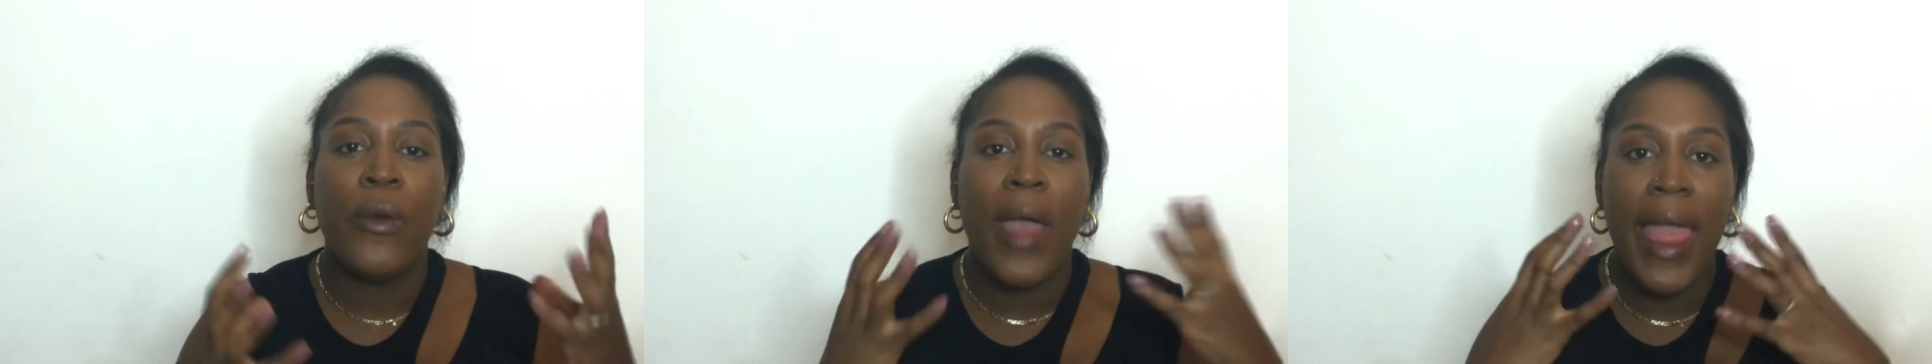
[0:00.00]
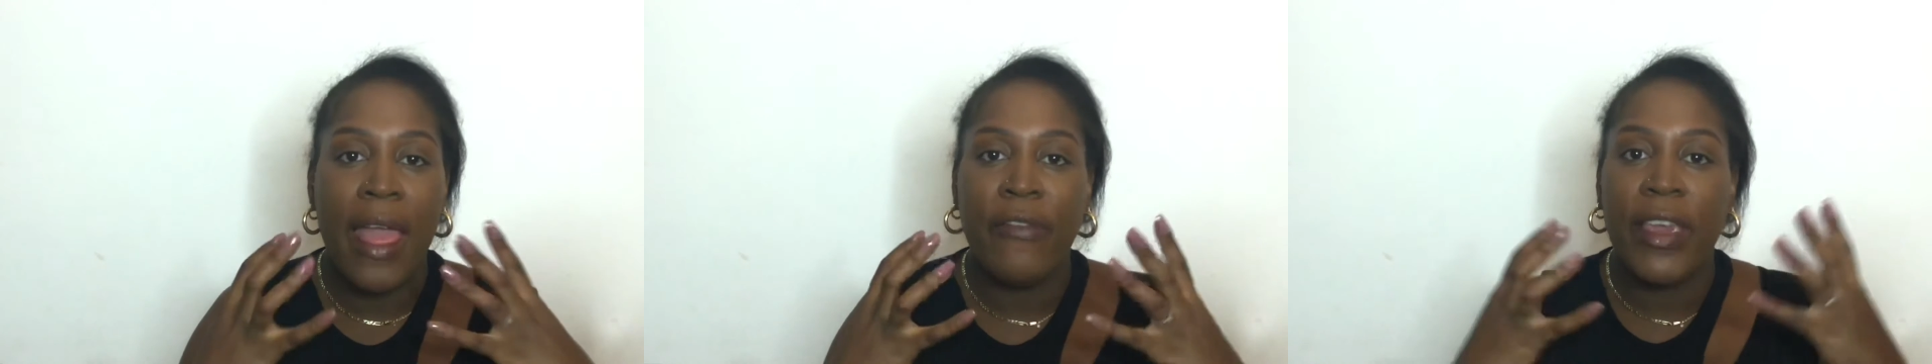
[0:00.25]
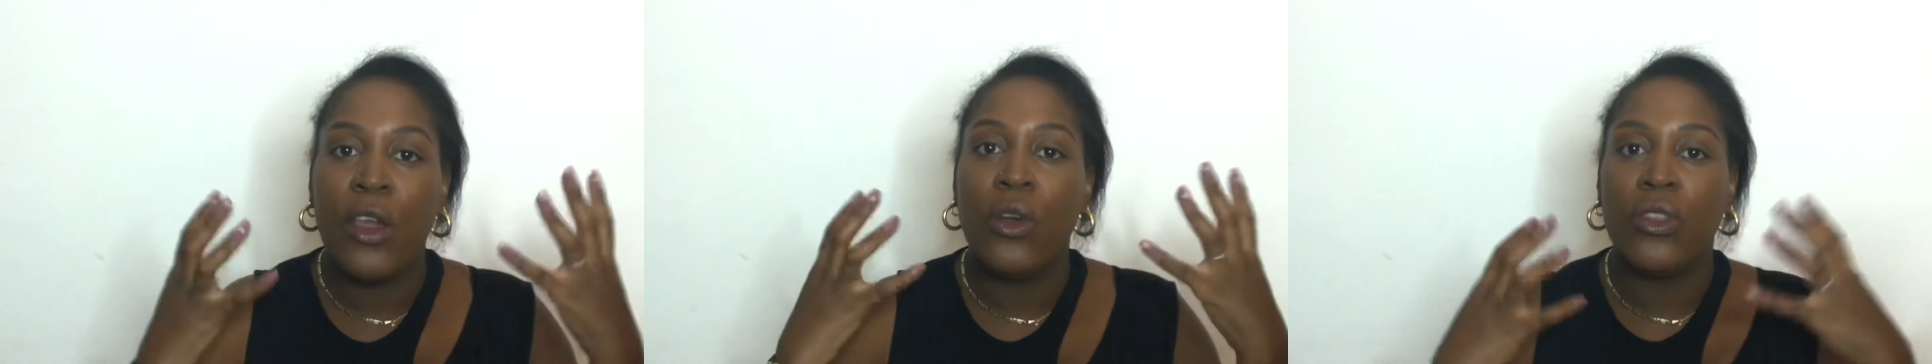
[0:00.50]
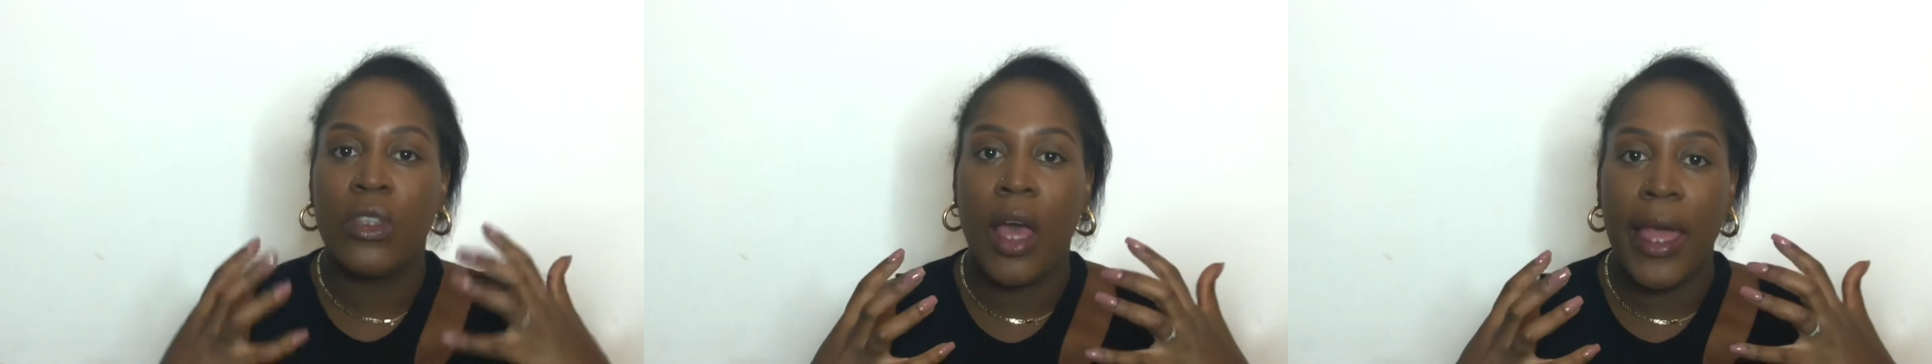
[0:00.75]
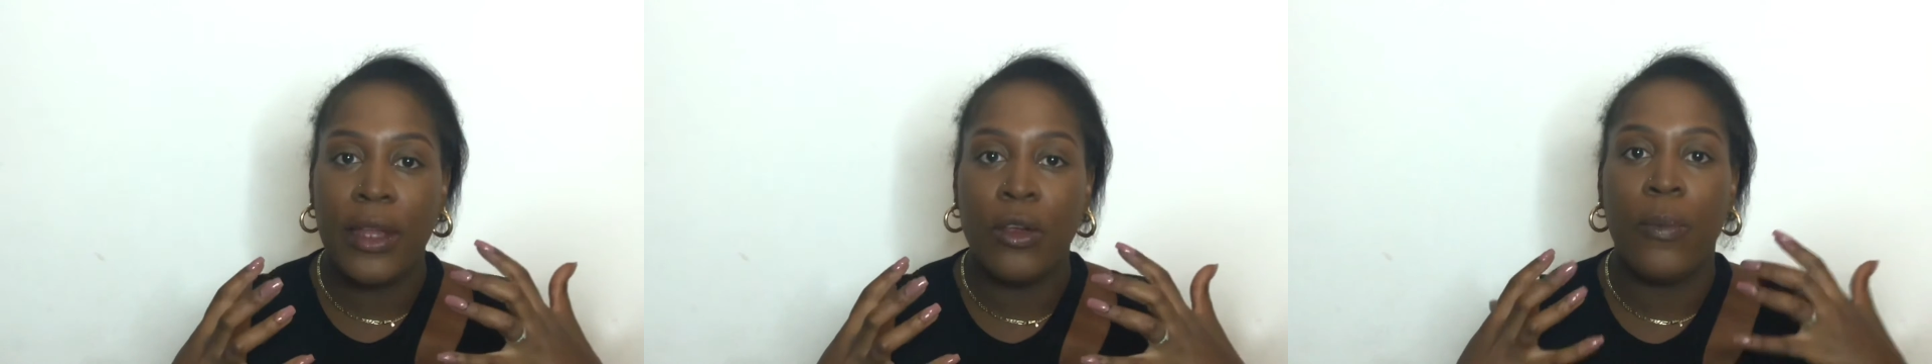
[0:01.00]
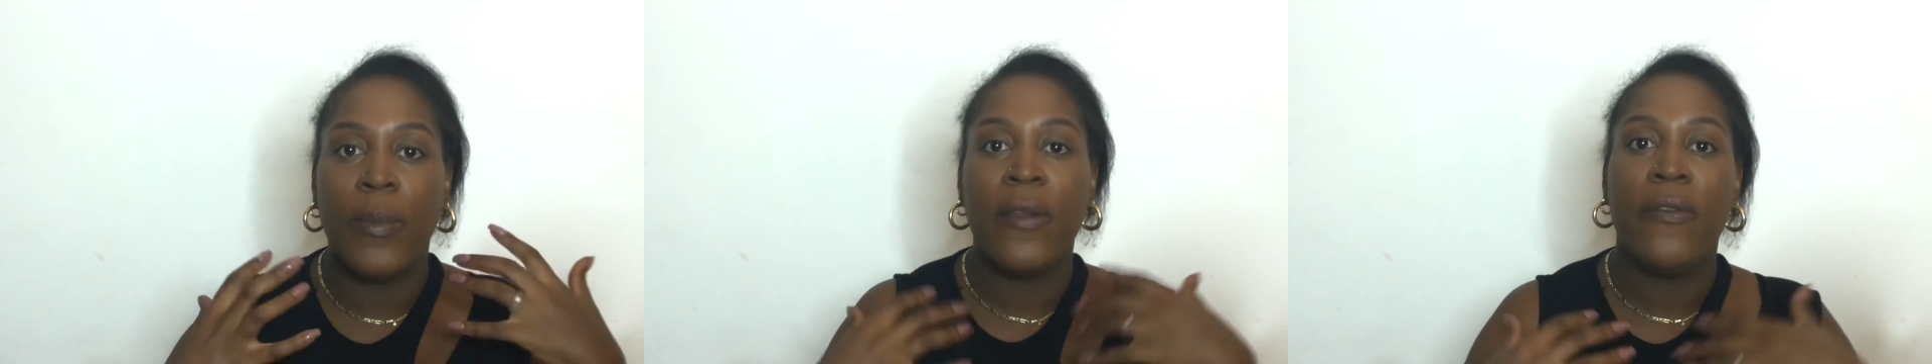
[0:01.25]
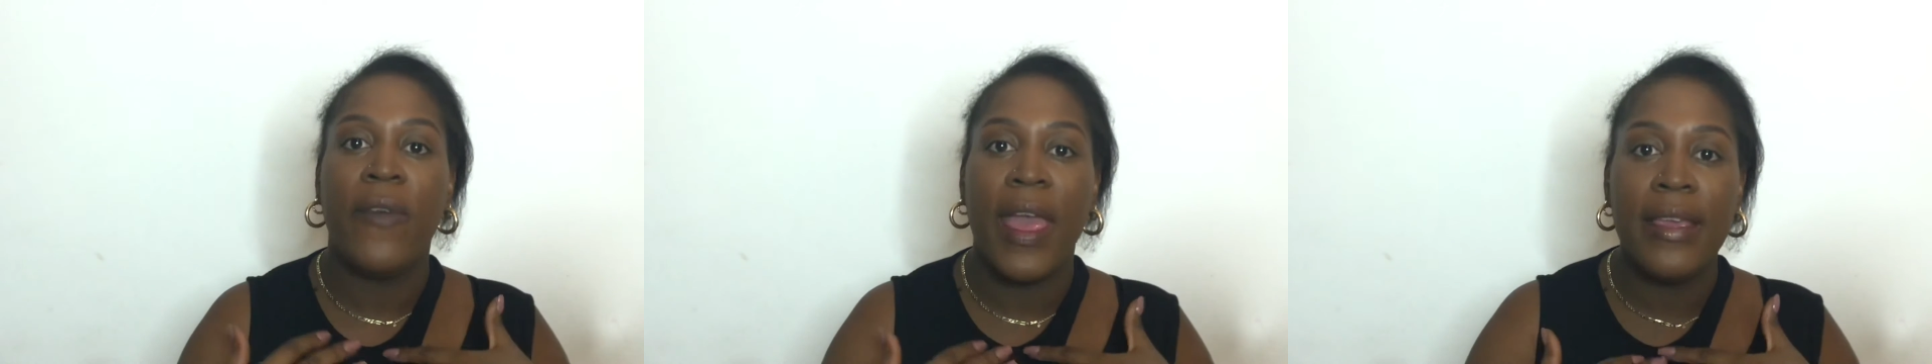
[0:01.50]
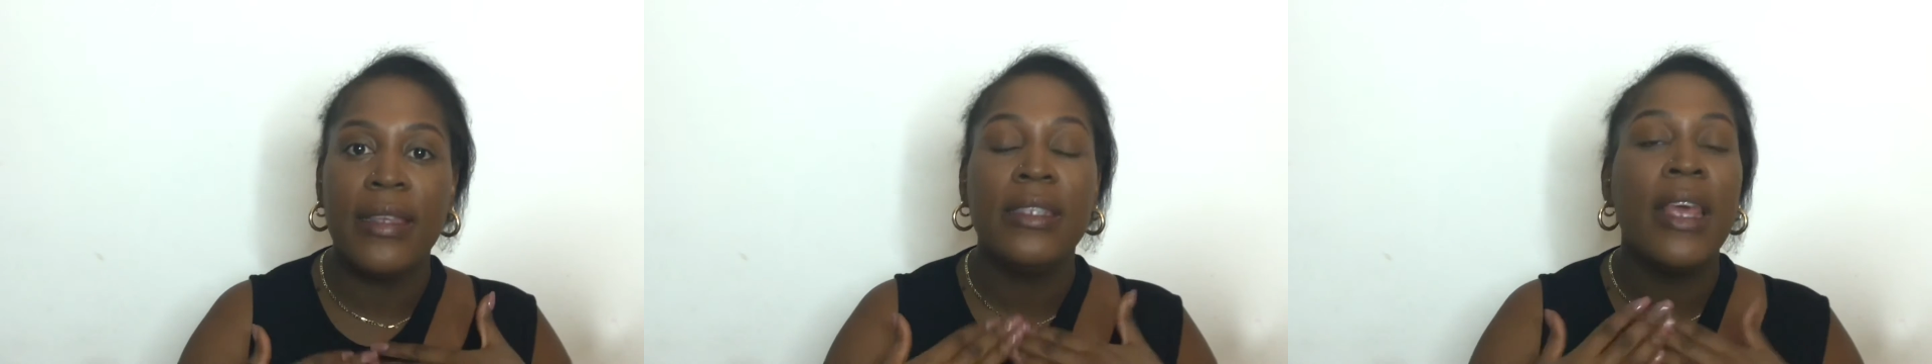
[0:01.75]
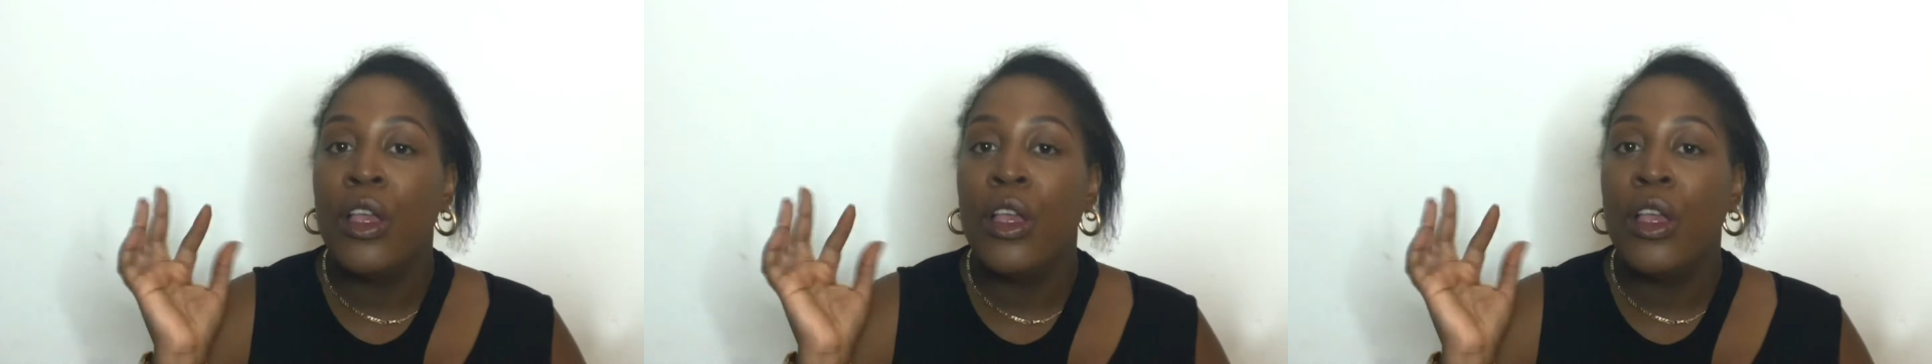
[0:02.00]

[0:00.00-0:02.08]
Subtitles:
heavy or tight on my face.